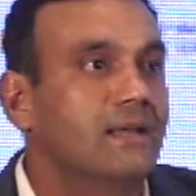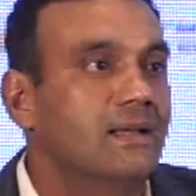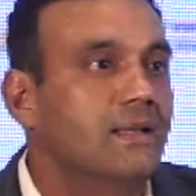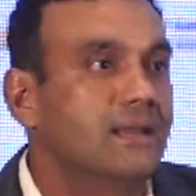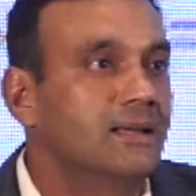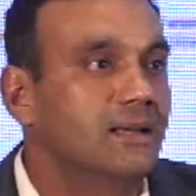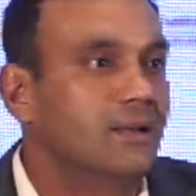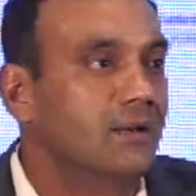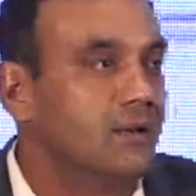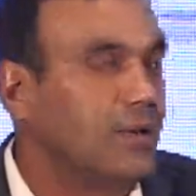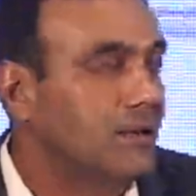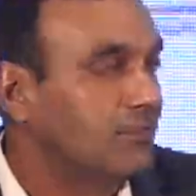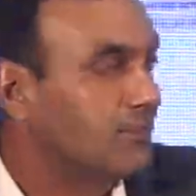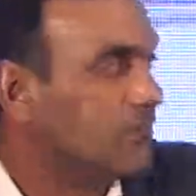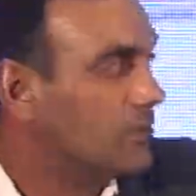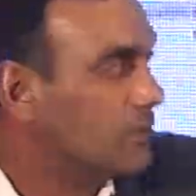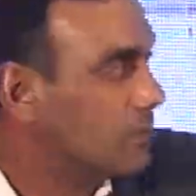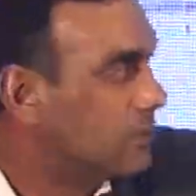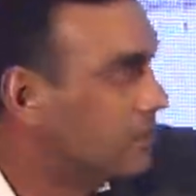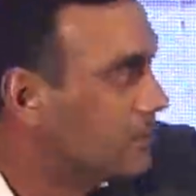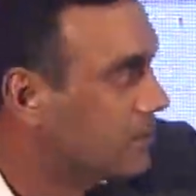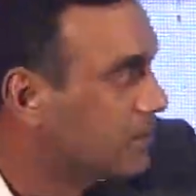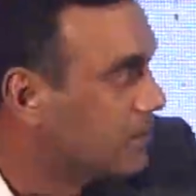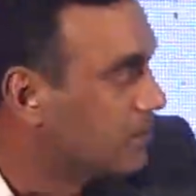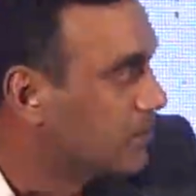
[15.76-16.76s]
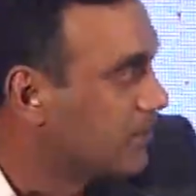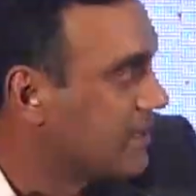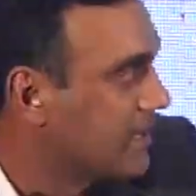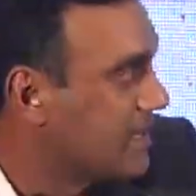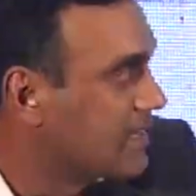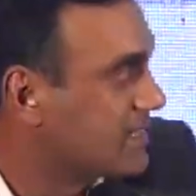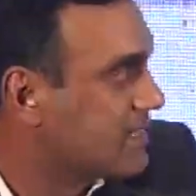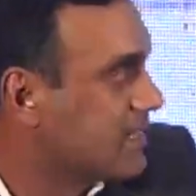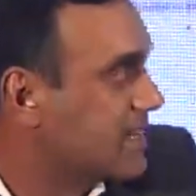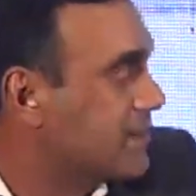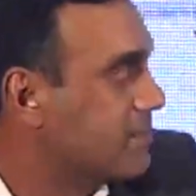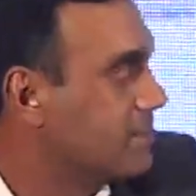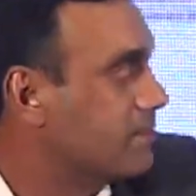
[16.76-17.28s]
Good afternoon to the
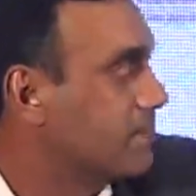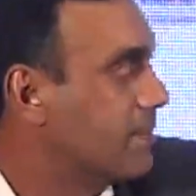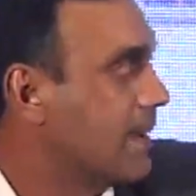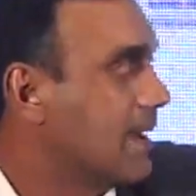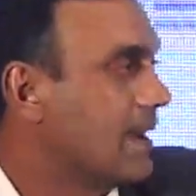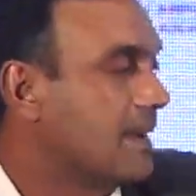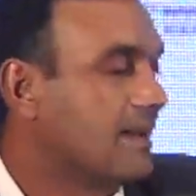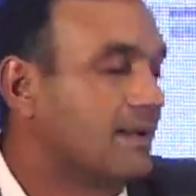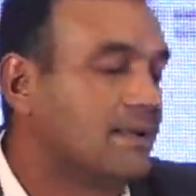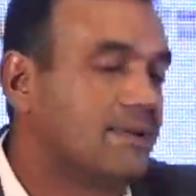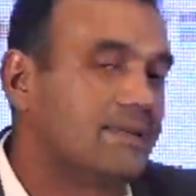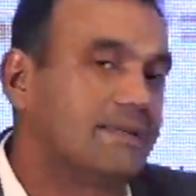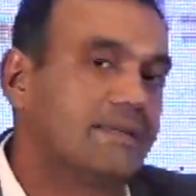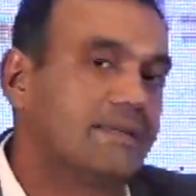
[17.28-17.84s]
esteemed panelists